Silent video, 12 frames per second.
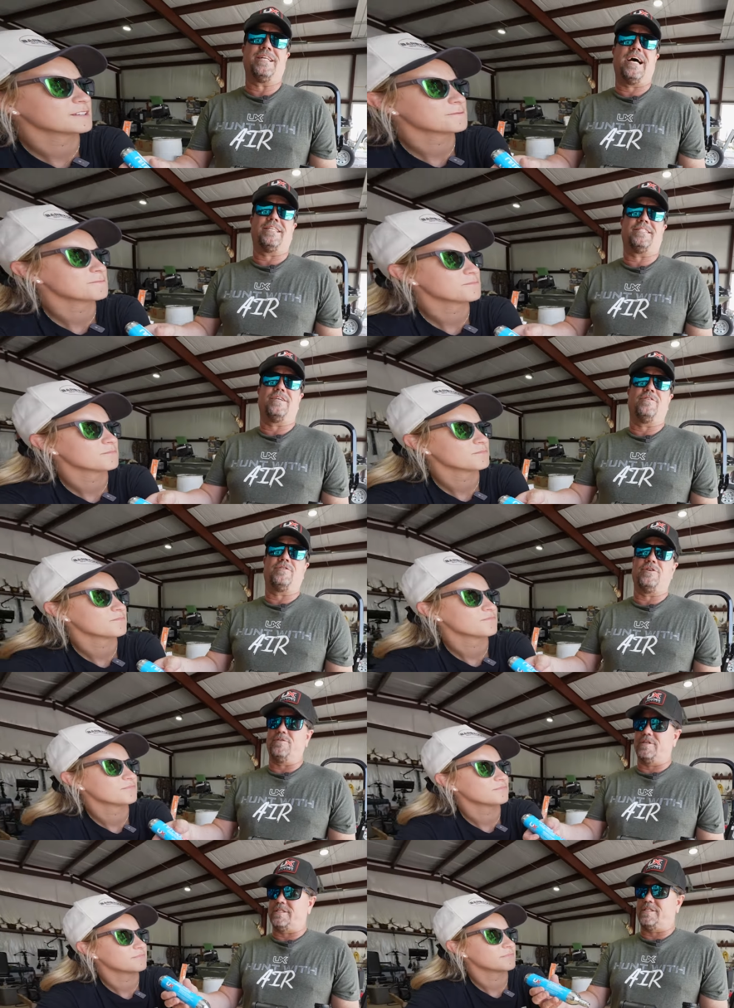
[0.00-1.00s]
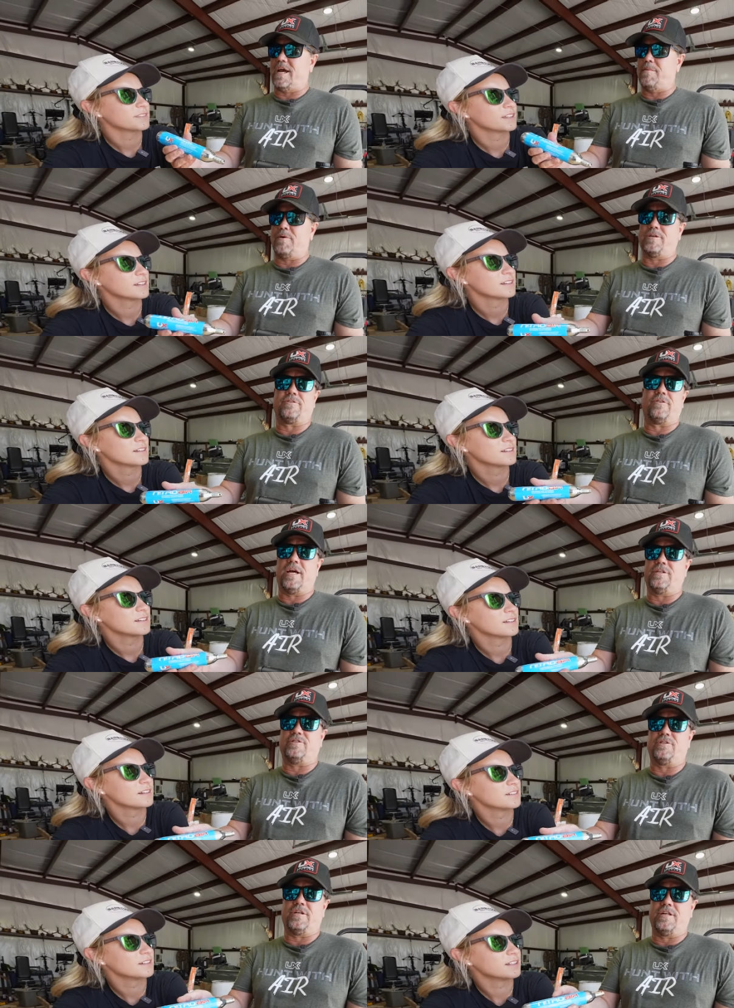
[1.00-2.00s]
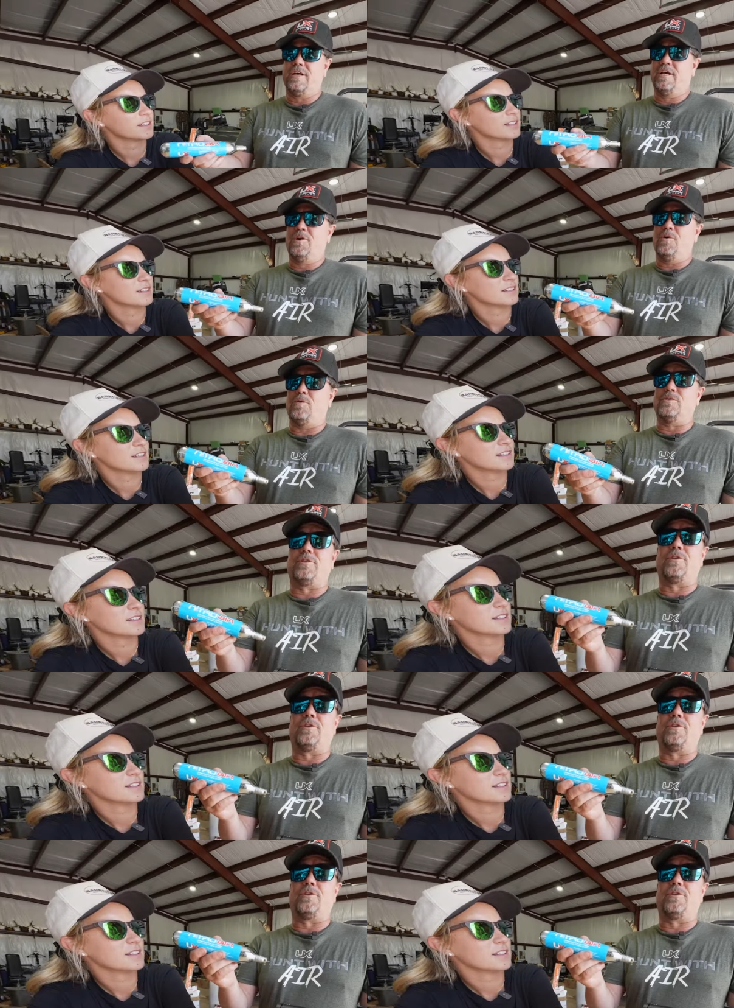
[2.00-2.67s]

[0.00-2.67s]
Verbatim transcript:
Speaker 1: not CO2. This is high pressure nitrogen. Holds